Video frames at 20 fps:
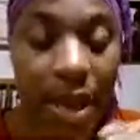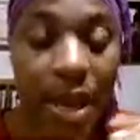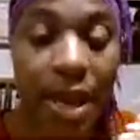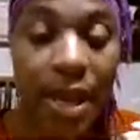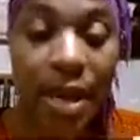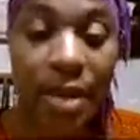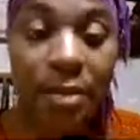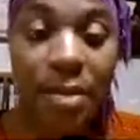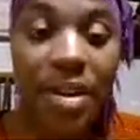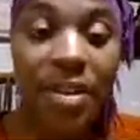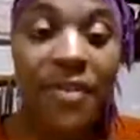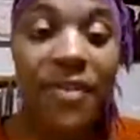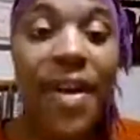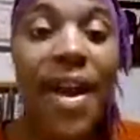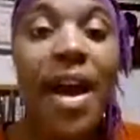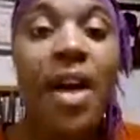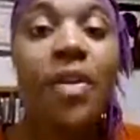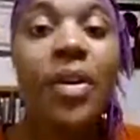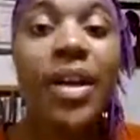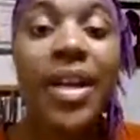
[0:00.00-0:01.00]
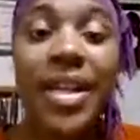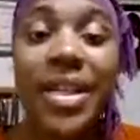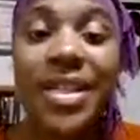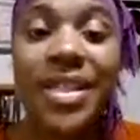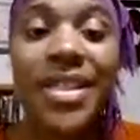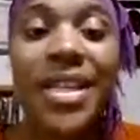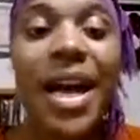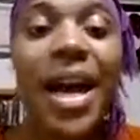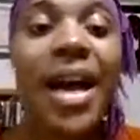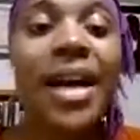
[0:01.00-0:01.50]
It can be found
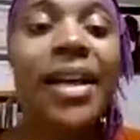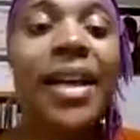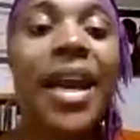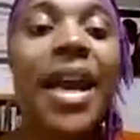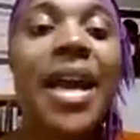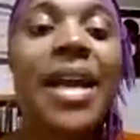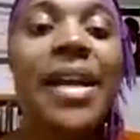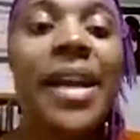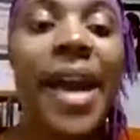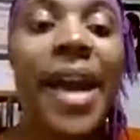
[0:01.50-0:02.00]
inside and